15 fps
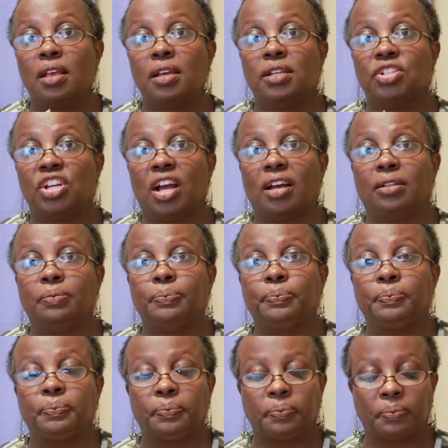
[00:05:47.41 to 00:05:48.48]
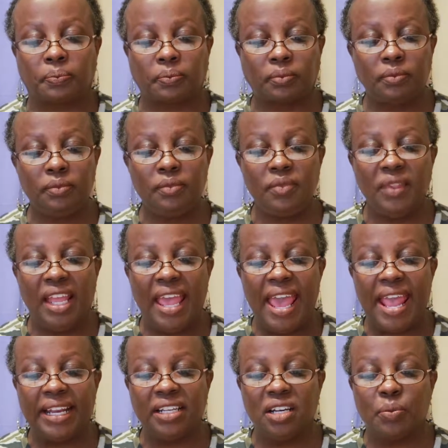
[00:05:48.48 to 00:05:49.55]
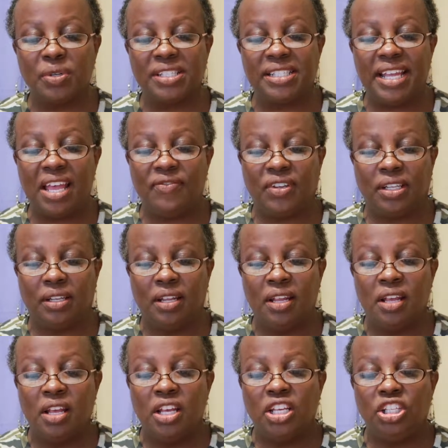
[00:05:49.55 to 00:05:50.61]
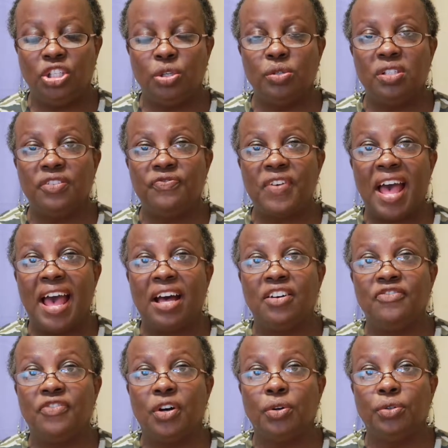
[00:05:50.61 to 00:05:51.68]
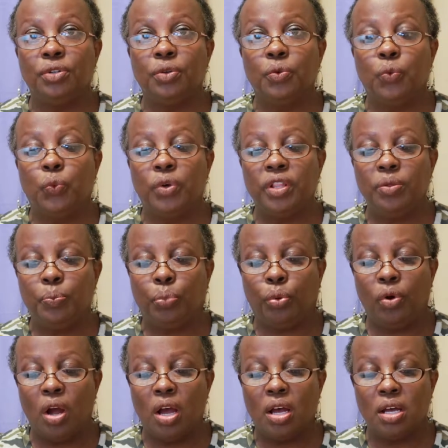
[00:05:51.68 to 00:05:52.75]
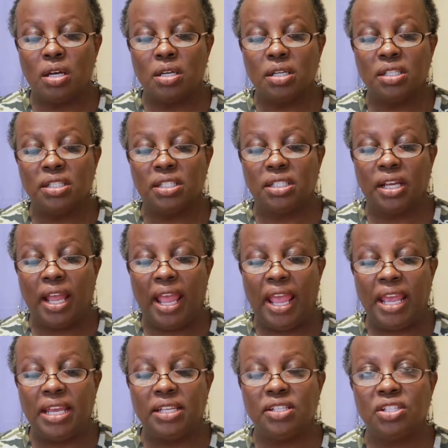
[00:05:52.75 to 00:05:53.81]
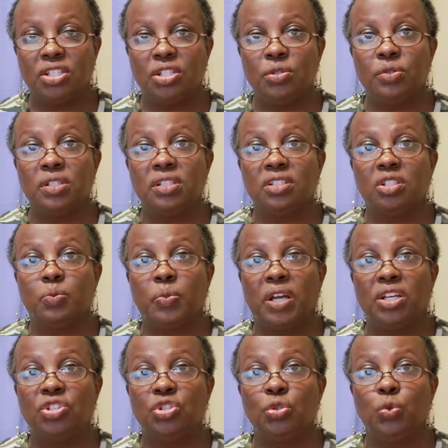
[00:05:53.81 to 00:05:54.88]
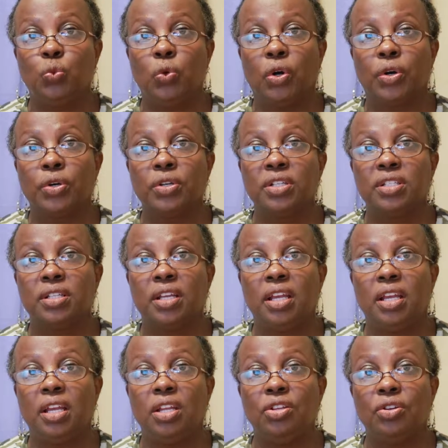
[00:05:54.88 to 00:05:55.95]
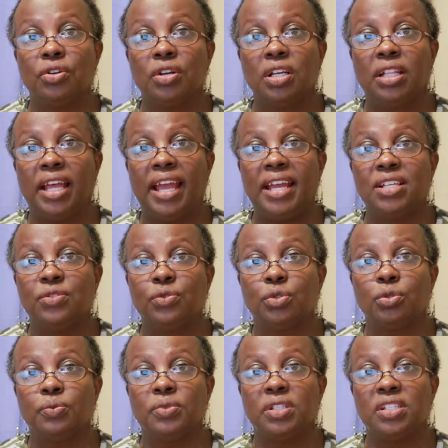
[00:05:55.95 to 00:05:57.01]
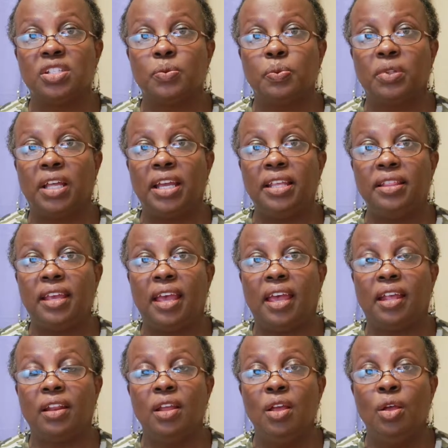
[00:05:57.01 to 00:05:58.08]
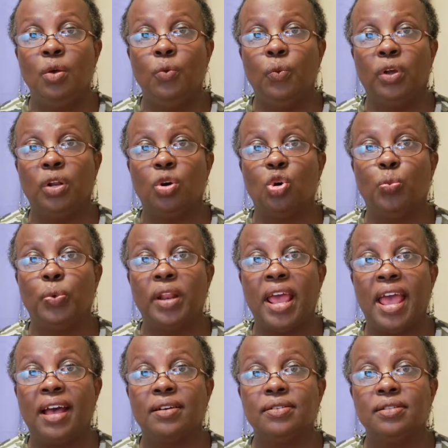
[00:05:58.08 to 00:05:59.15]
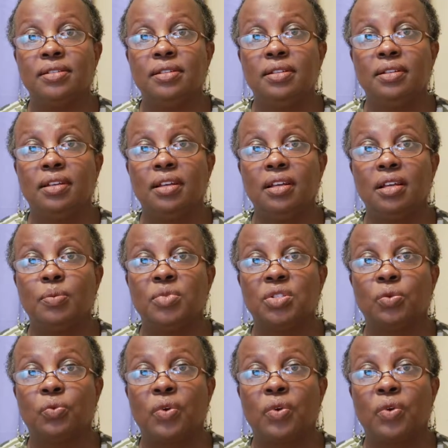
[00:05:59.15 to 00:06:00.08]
Good job. Hack number 7, use a file folder with prongs to hang students' special works in your classroom. Display that. When open house comes